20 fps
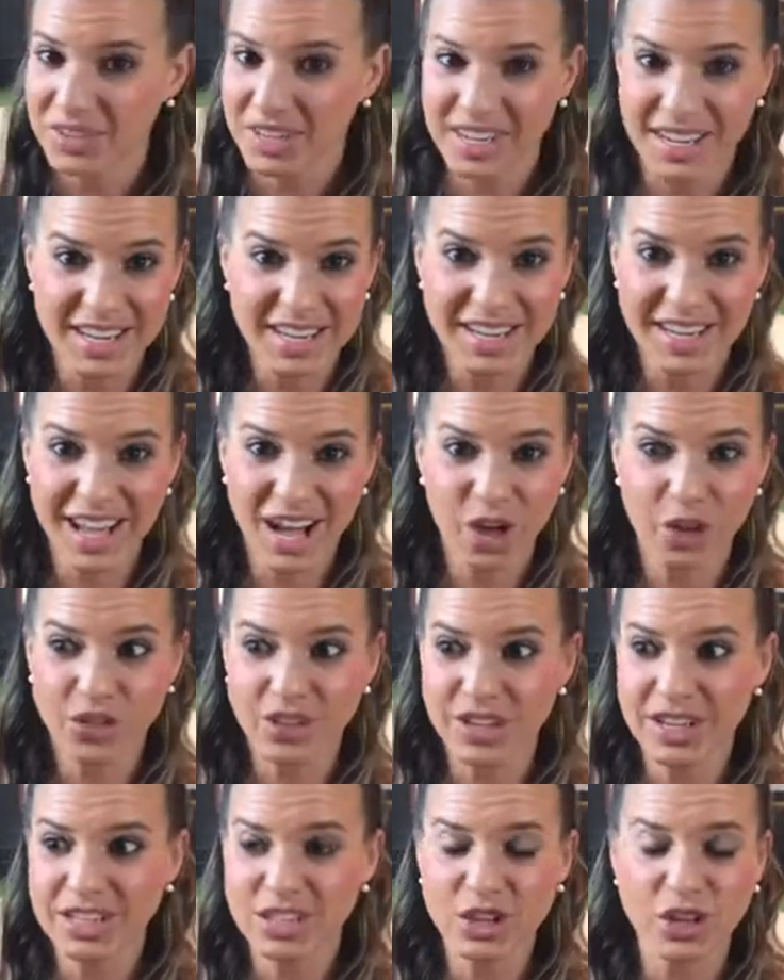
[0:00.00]
Eating
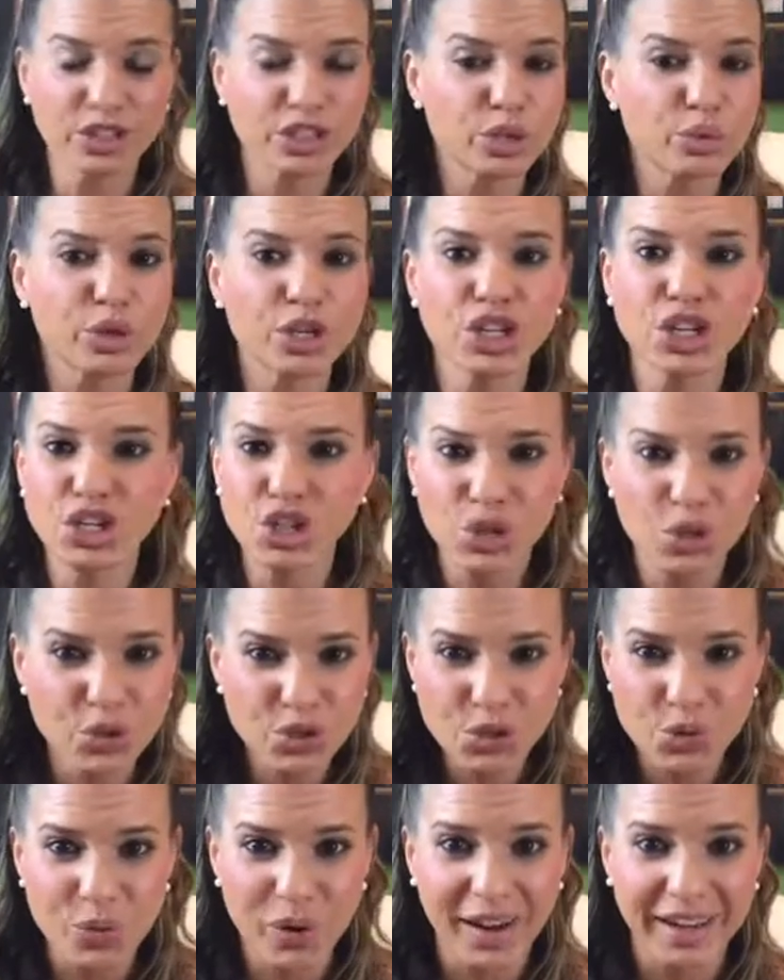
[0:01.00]
healthy is also a
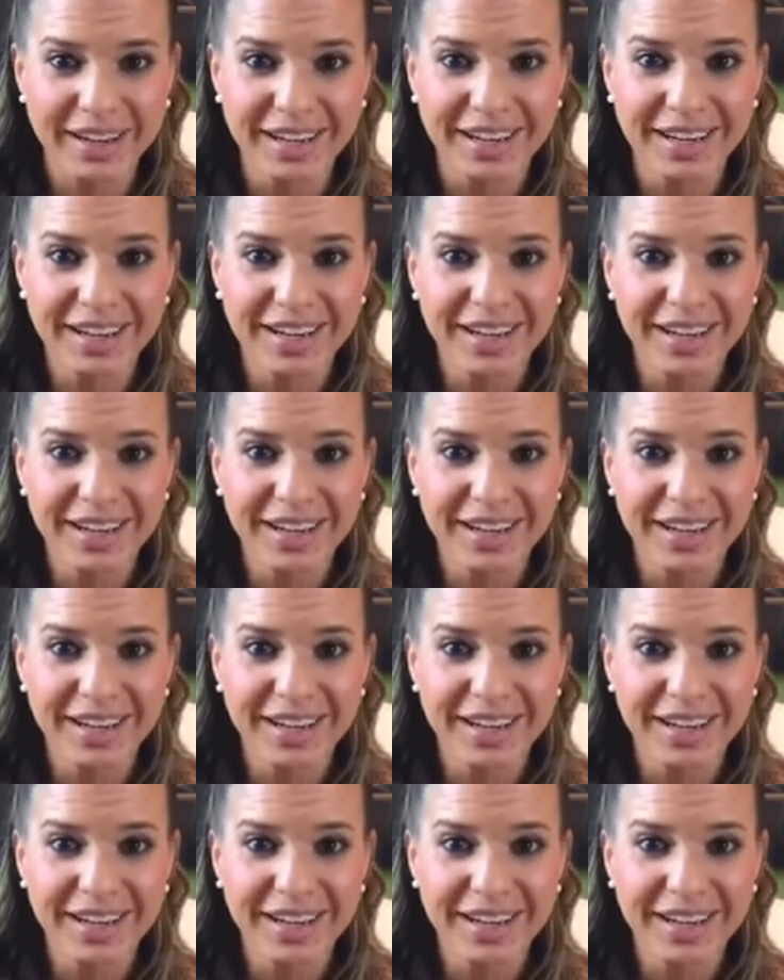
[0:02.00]
huge one.